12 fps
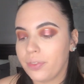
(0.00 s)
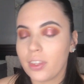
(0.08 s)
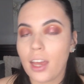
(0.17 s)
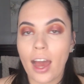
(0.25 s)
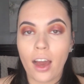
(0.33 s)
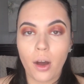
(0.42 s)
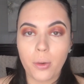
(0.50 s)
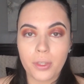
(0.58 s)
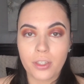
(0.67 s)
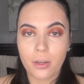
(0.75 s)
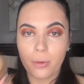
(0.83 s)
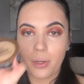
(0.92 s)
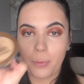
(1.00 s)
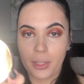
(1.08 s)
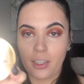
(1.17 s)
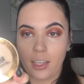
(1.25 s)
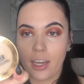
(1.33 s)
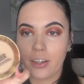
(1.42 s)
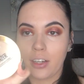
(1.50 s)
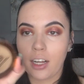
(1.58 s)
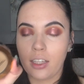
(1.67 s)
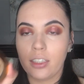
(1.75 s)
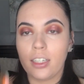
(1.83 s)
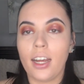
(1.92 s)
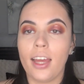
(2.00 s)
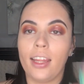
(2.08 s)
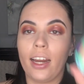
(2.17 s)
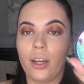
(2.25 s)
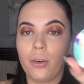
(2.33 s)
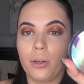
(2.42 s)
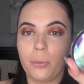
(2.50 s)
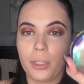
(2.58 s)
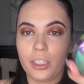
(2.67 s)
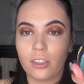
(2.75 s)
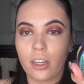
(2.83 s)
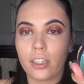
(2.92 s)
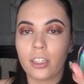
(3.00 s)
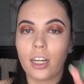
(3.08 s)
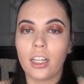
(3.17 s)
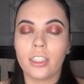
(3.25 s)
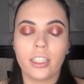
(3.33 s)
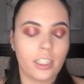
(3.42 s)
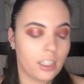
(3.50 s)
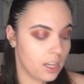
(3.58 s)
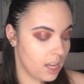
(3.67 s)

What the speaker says: I always go in with a lighter color and then I go in with a darker color.